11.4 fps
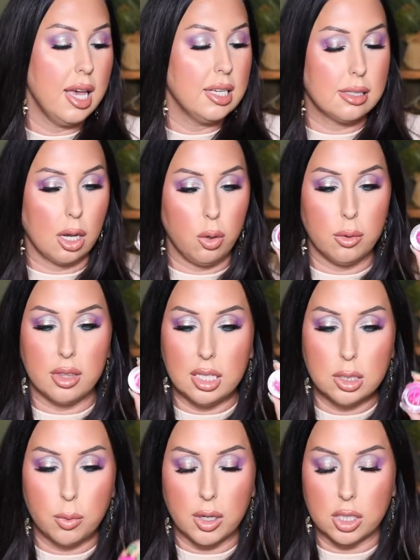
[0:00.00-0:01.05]
So
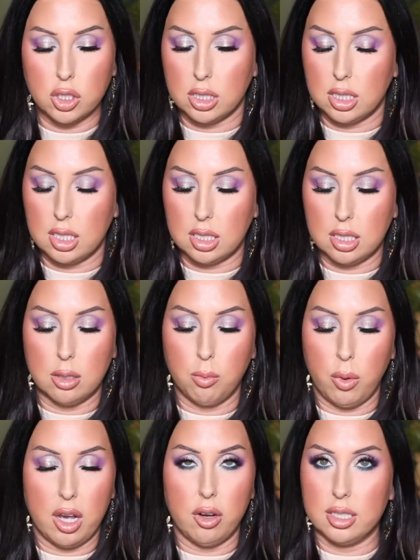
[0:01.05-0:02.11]
these work just as
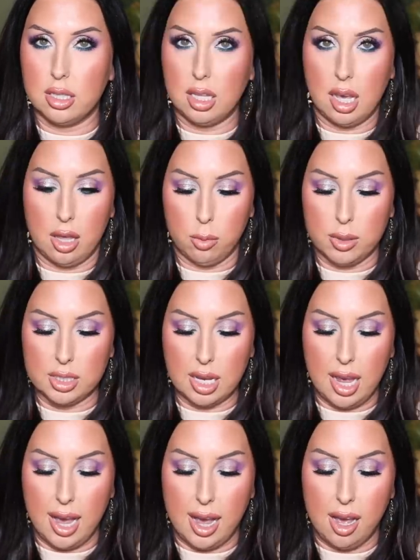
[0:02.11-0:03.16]
well as the other ones
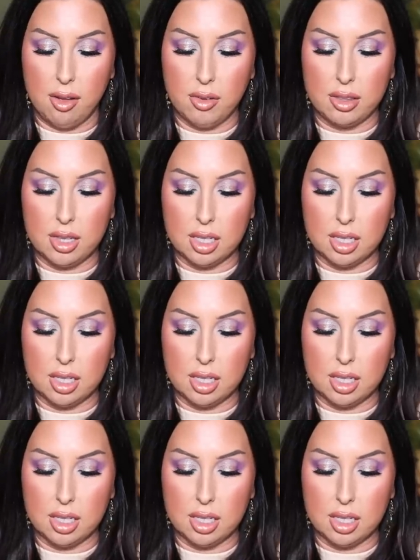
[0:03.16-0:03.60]
I have.